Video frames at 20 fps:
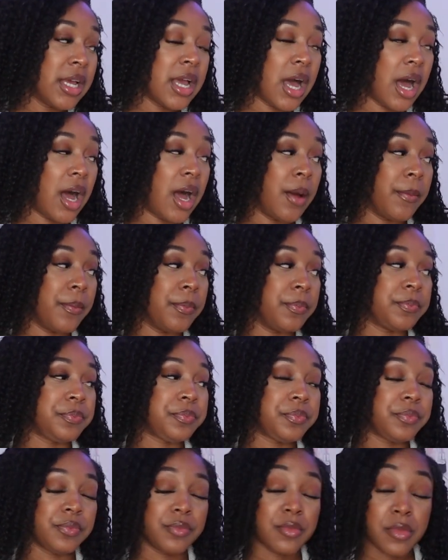that.
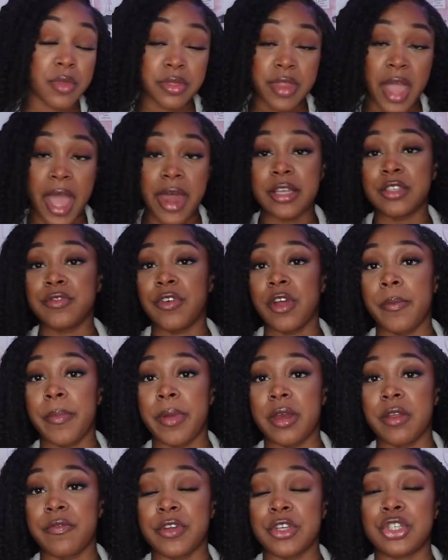That is very
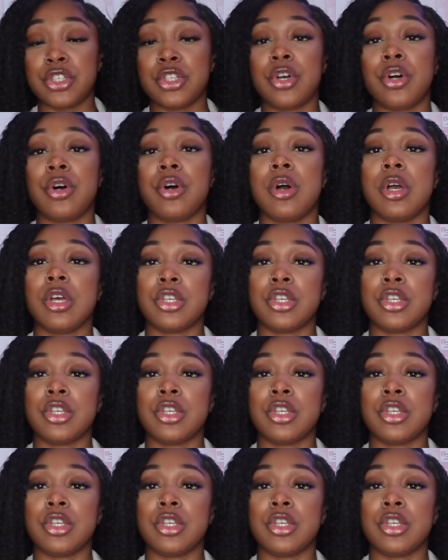beneficial.